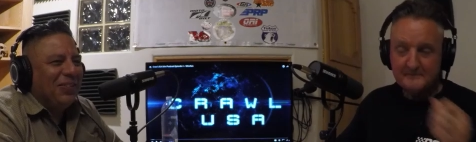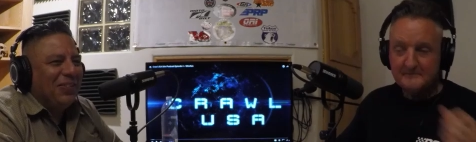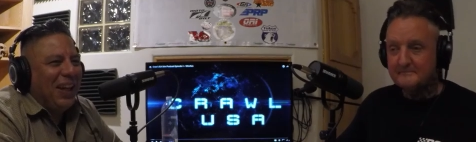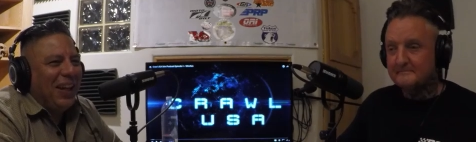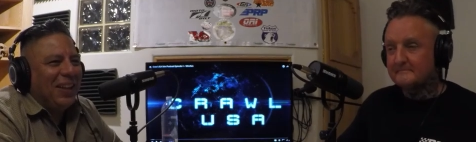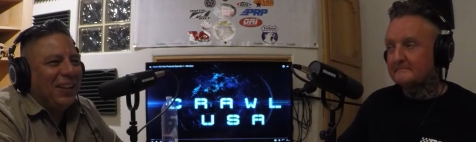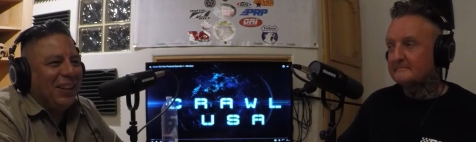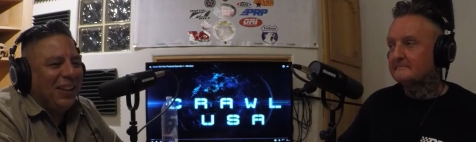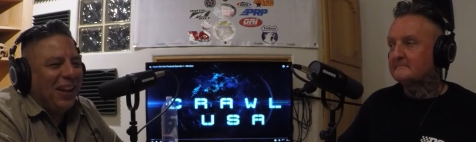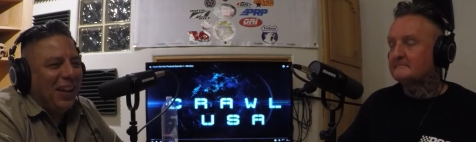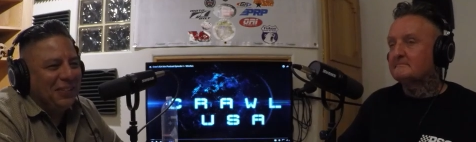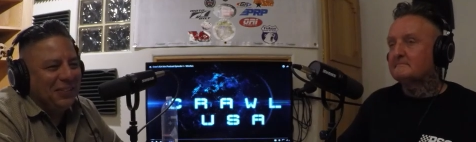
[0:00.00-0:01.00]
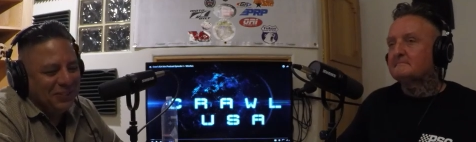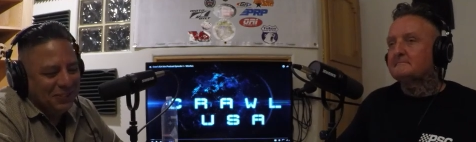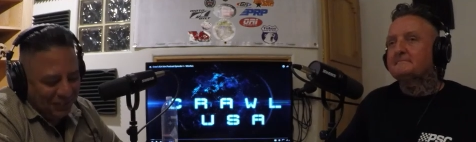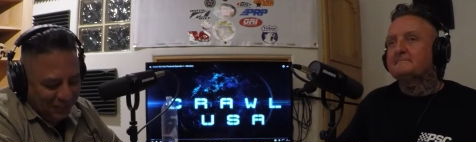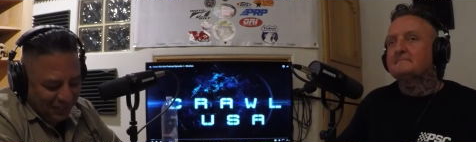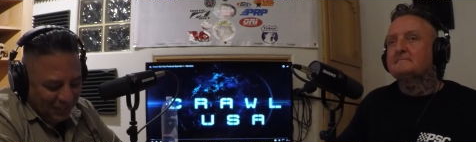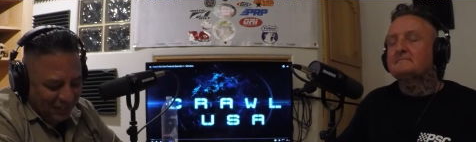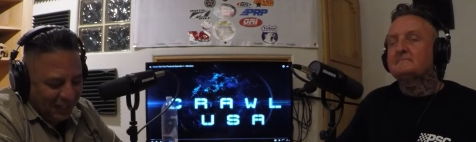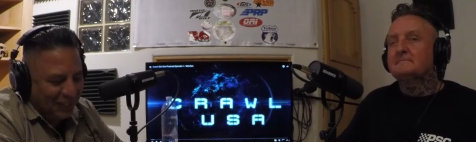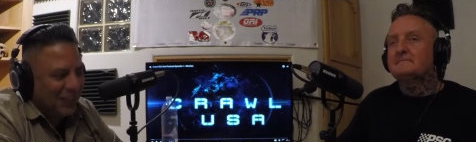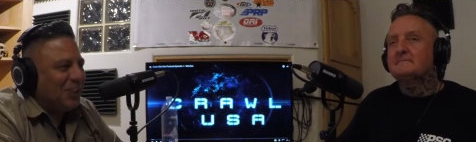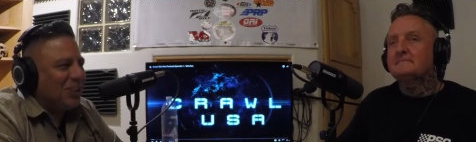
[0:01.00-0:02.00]
Speaker 1: man, I'm
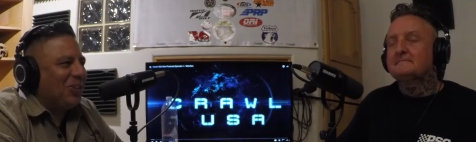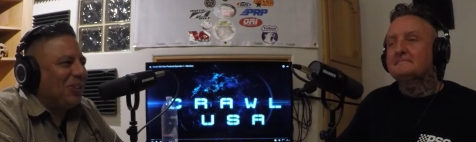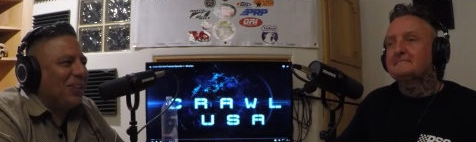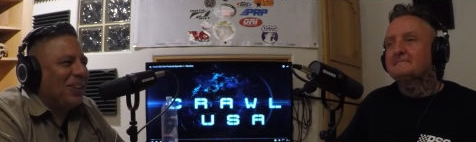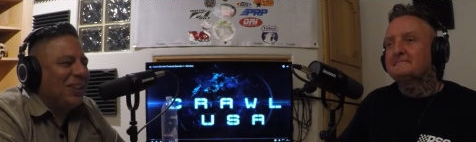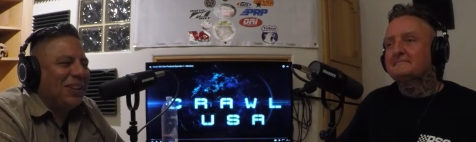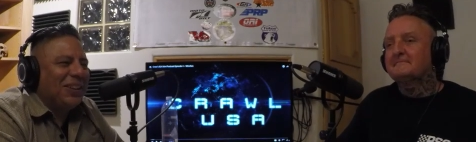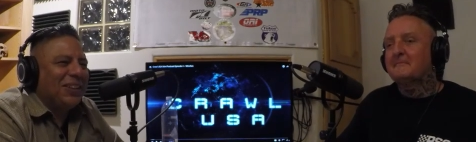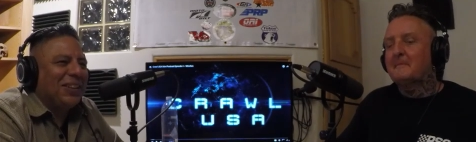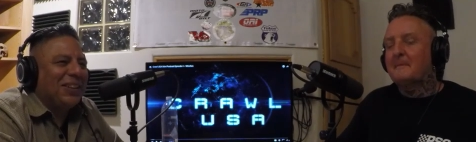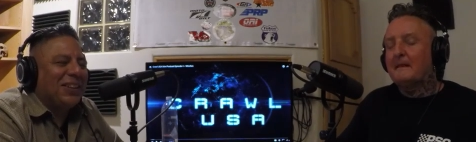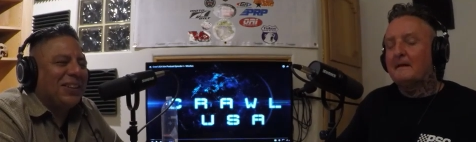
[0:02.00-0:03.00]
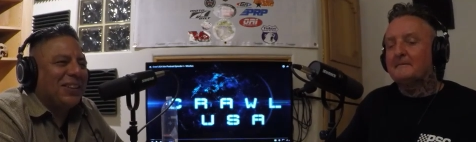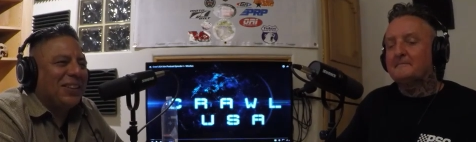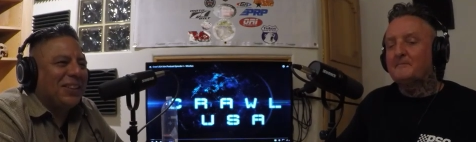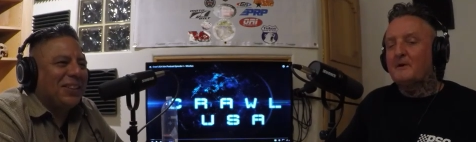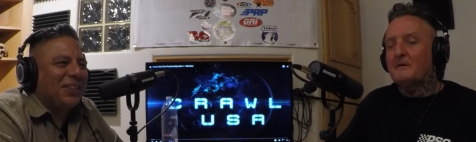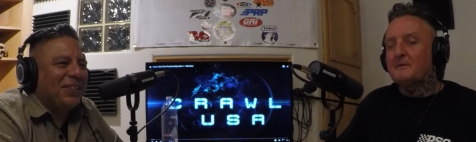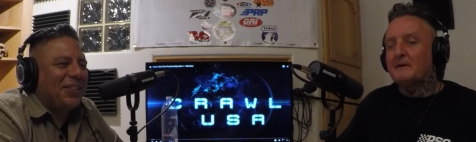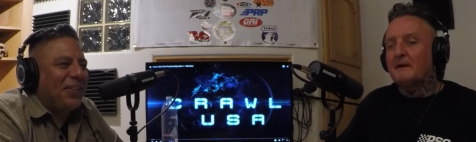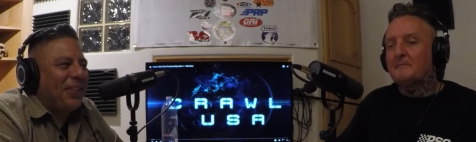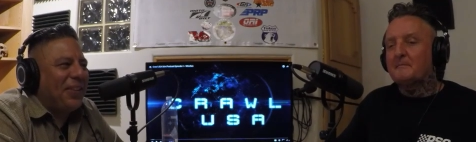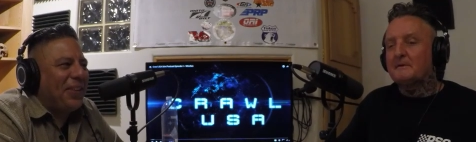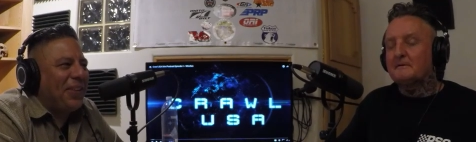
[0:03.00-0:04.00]
not sure what the
Speaker 2: no, that I
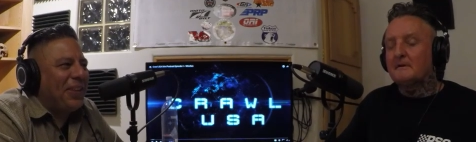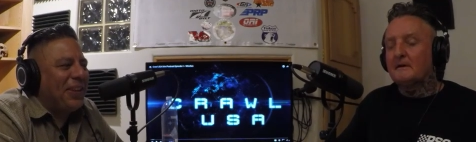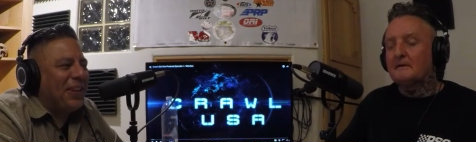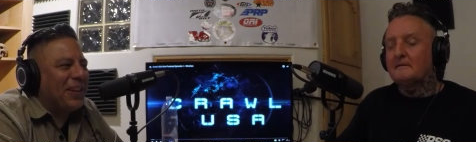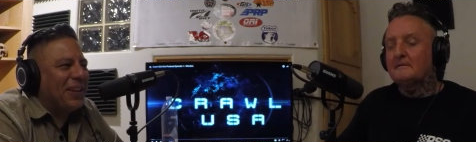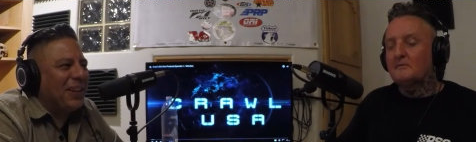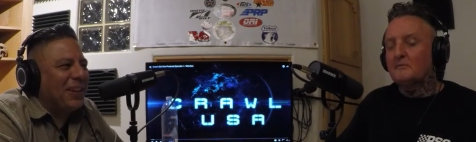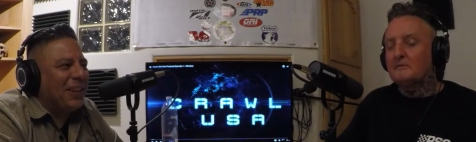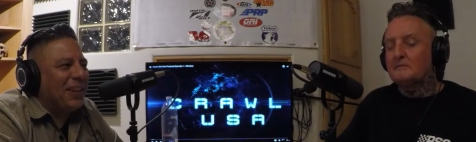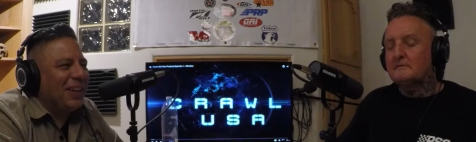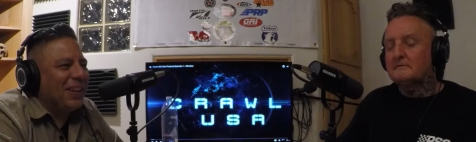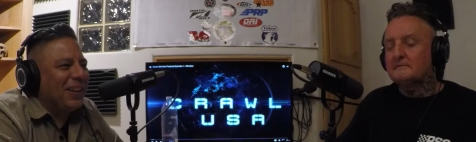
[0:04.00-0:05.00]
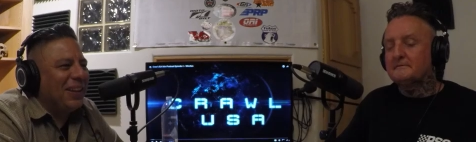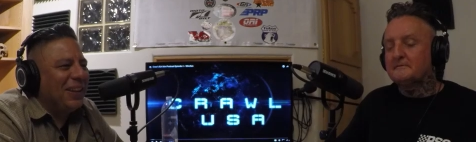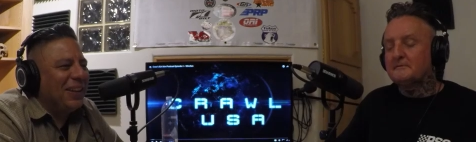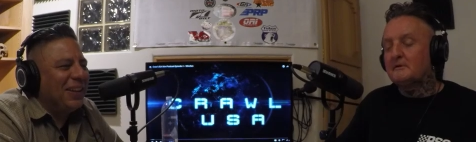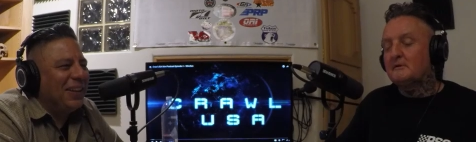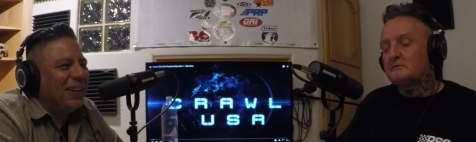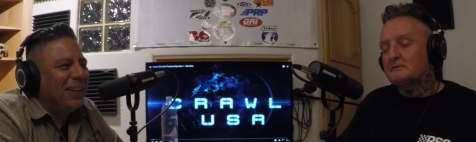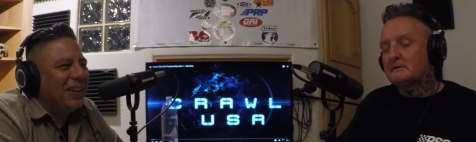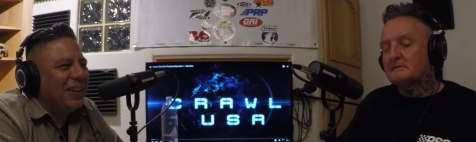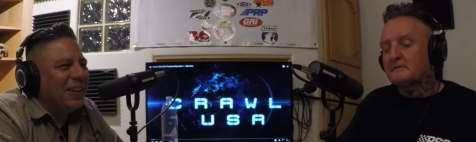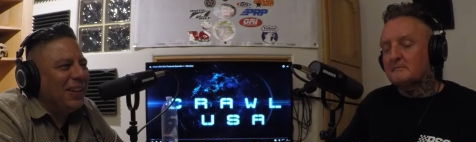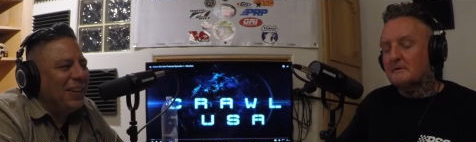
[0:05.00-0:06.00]
mean, I you said
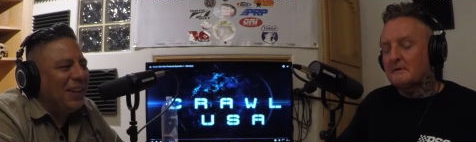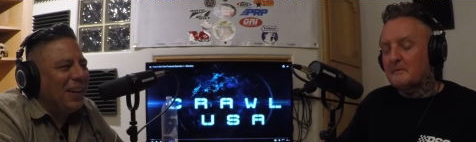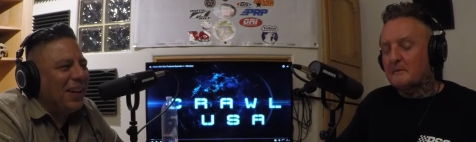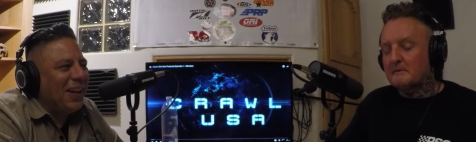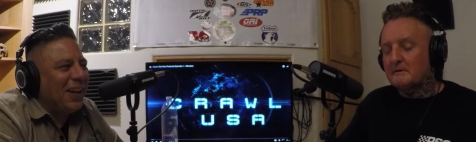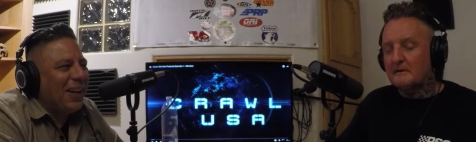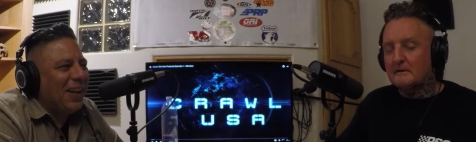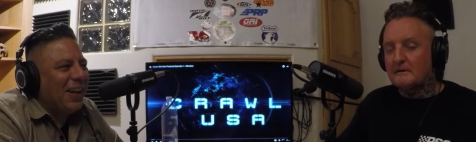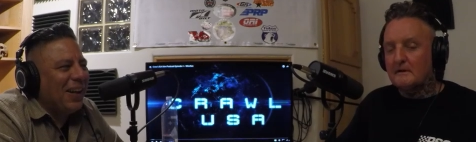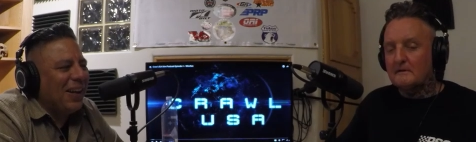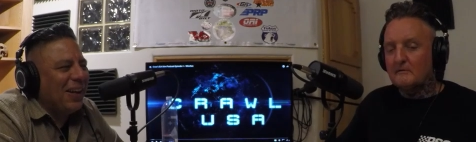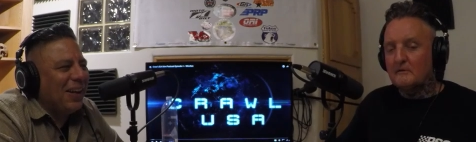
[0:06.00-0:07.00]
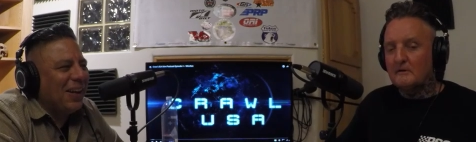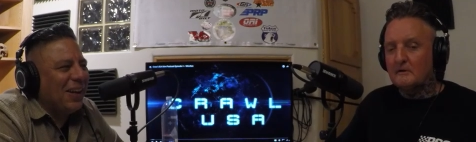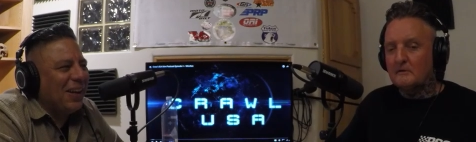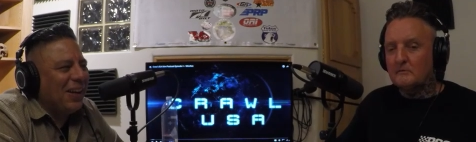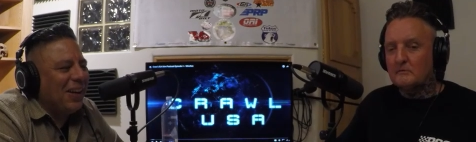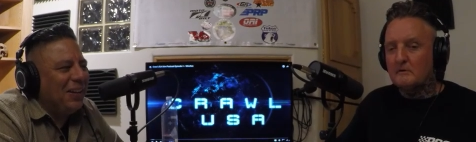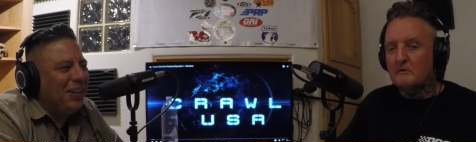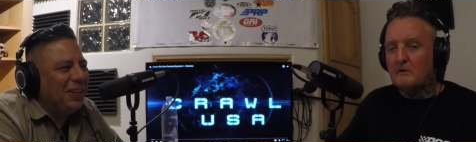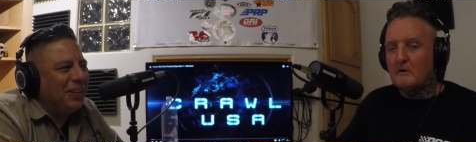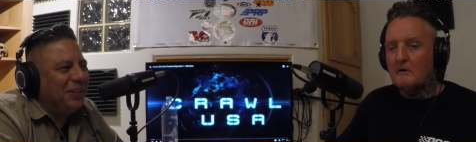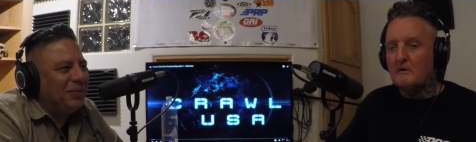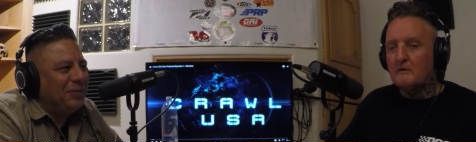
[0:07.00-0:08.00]
something that made me think of that. You know, there
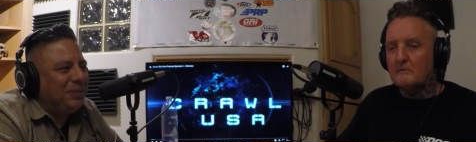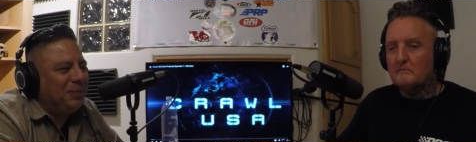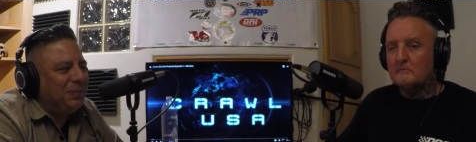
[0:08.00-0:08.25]
are